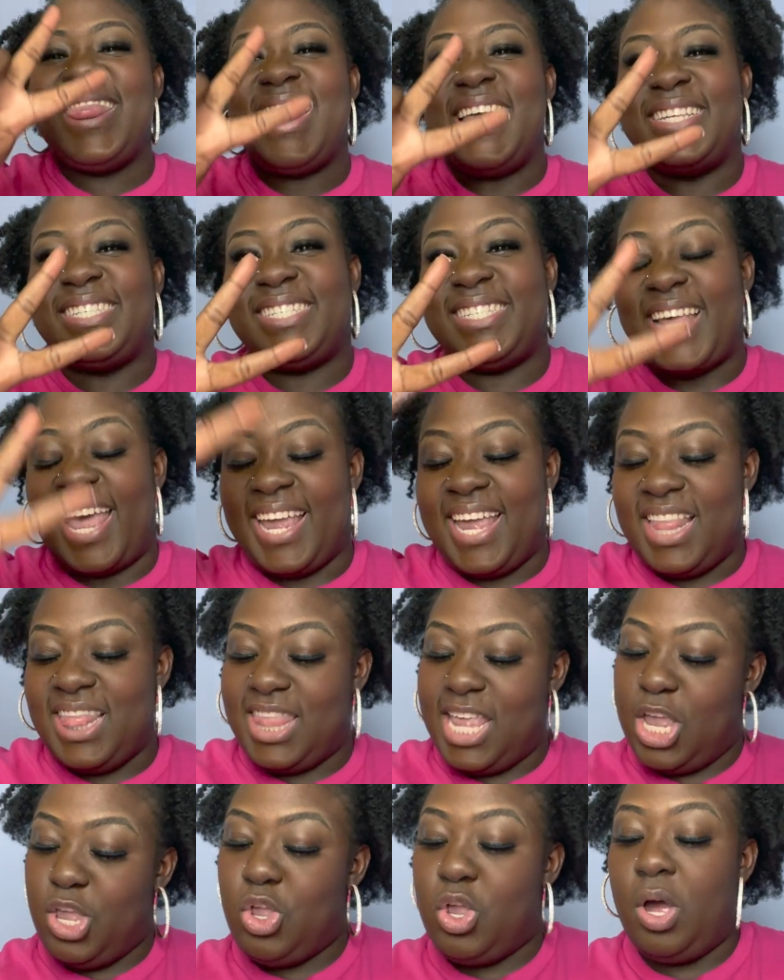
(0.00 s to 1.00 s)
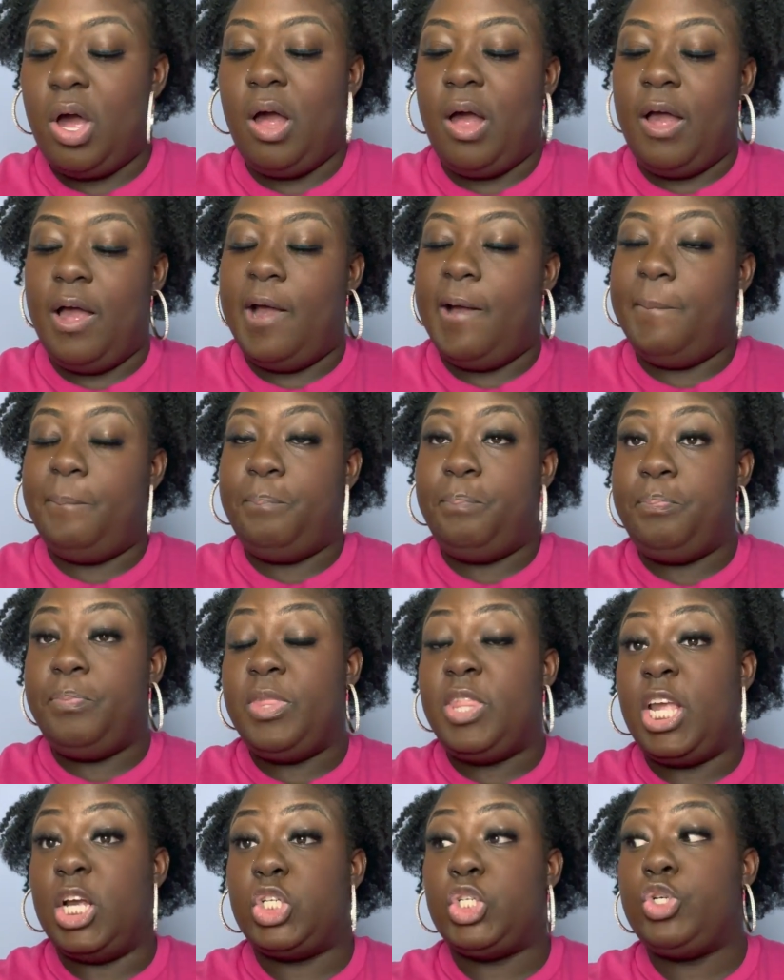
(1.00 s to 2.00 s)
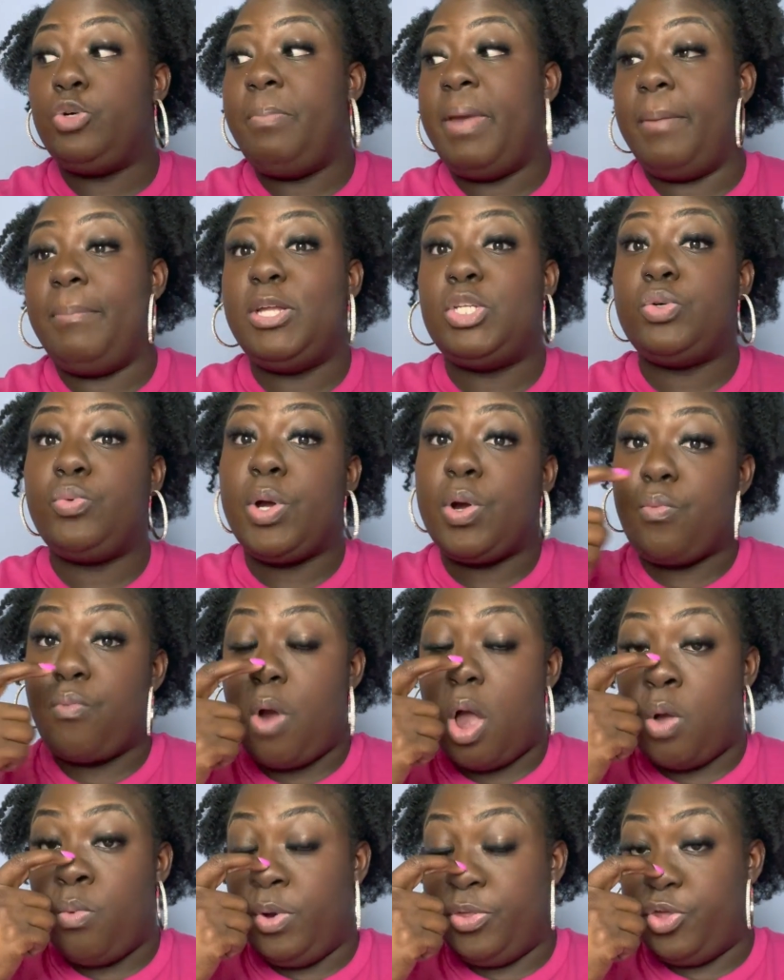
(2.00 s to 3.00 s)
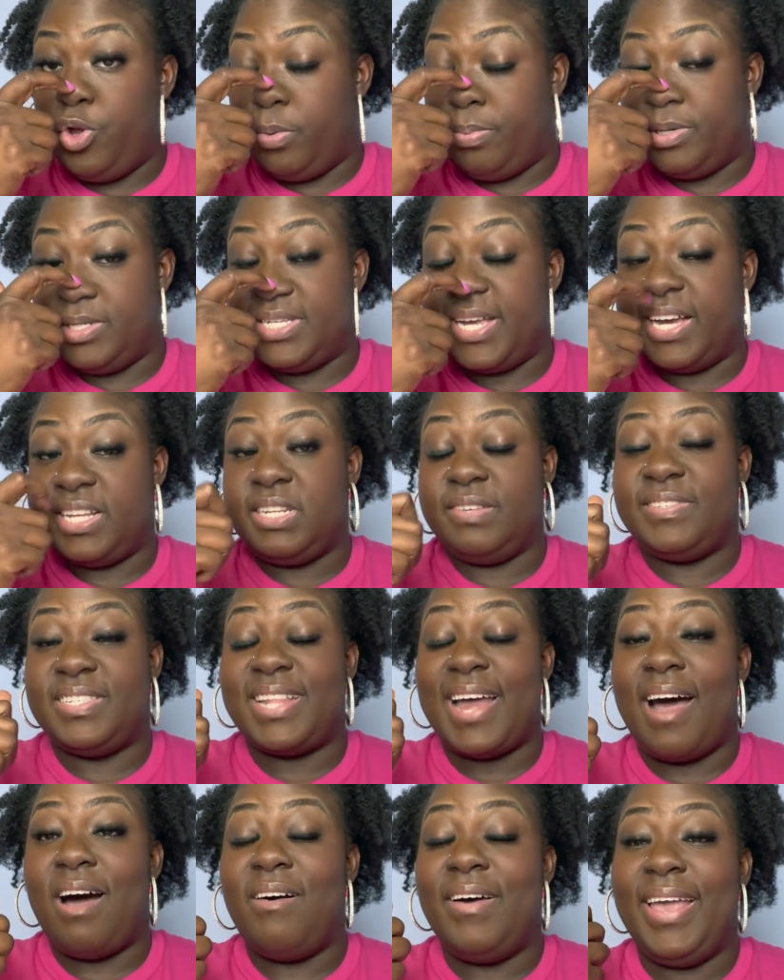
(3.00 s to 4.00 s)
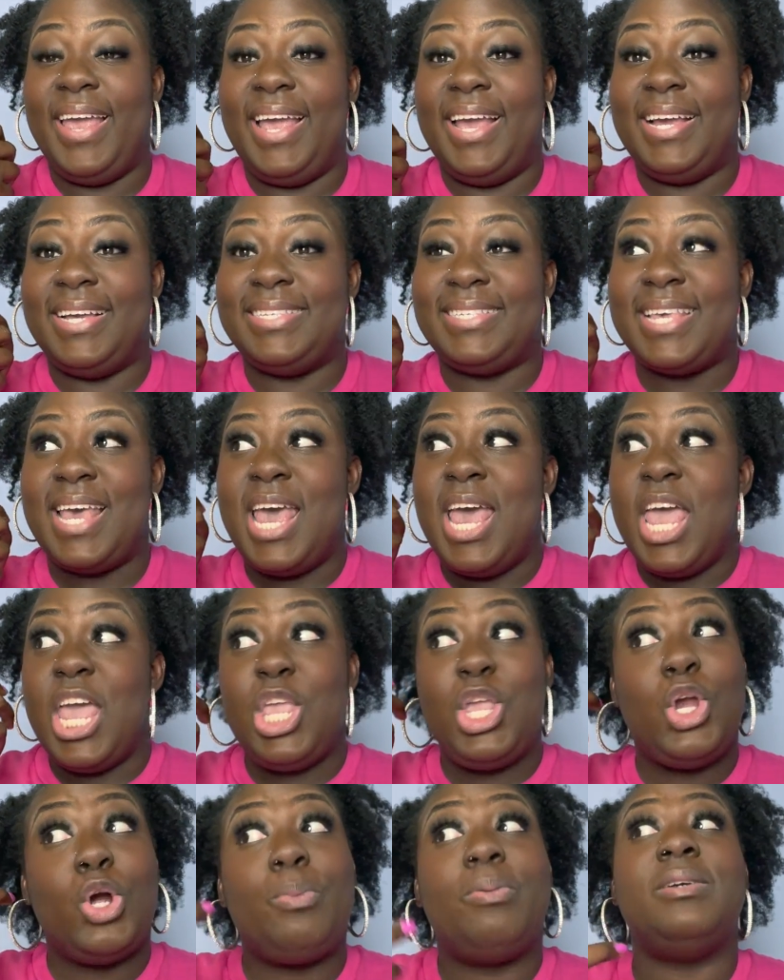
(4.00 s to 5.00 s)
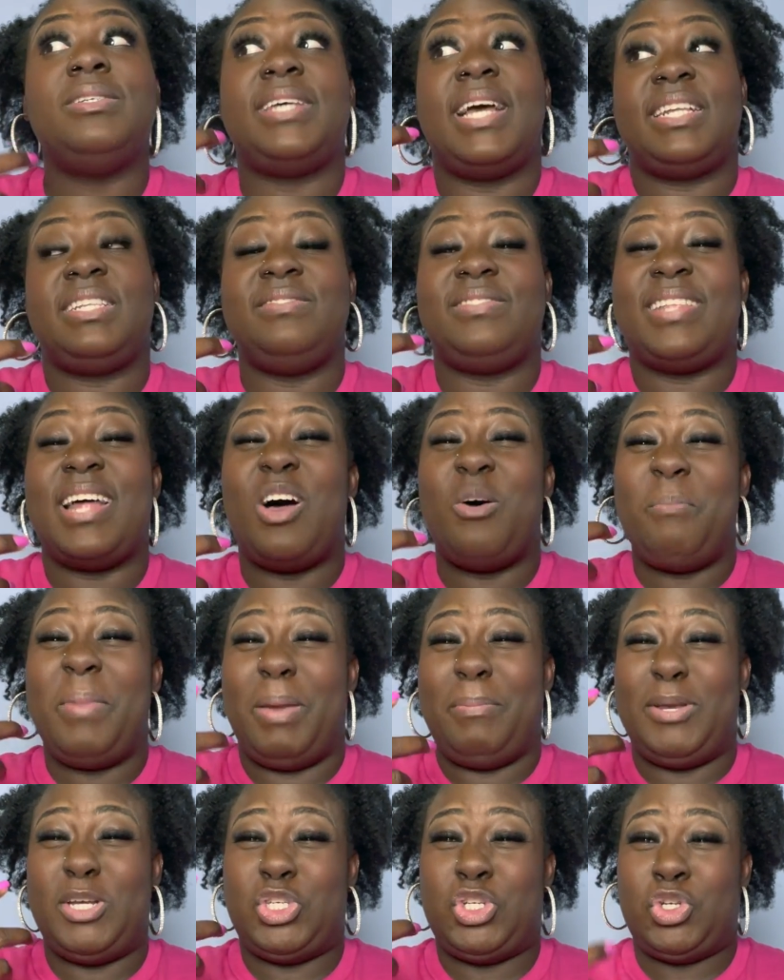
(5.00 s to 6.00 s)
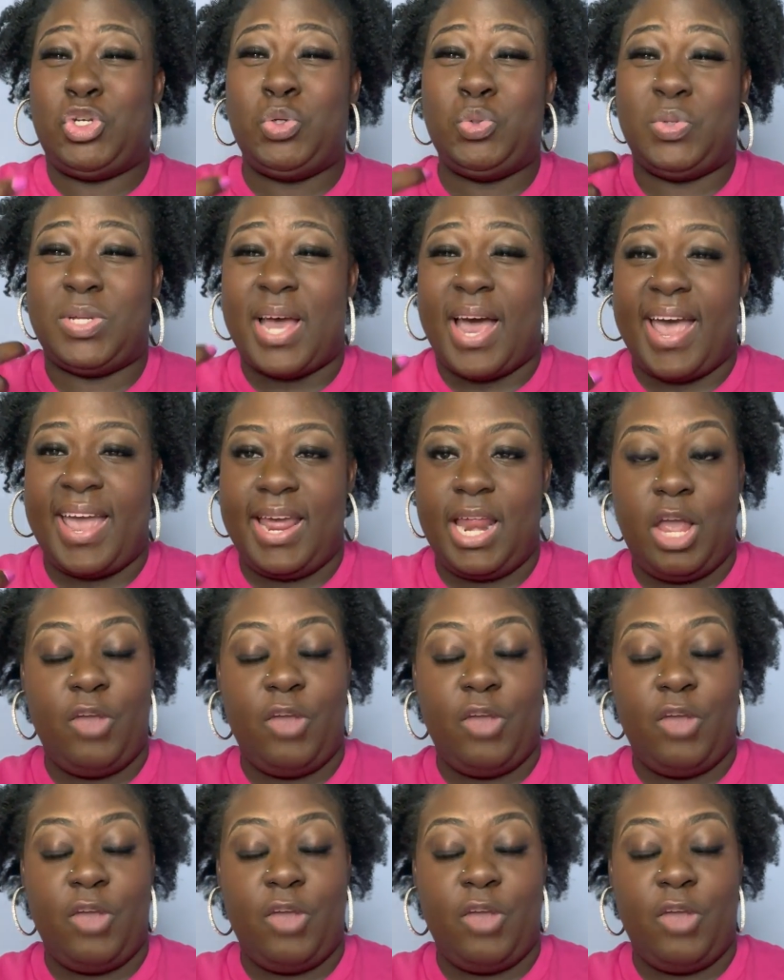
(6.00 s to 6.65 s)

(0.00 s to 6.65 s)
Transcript: The second thing you, um, that you may be doing wrong with your protective style is your protective style may be too tight.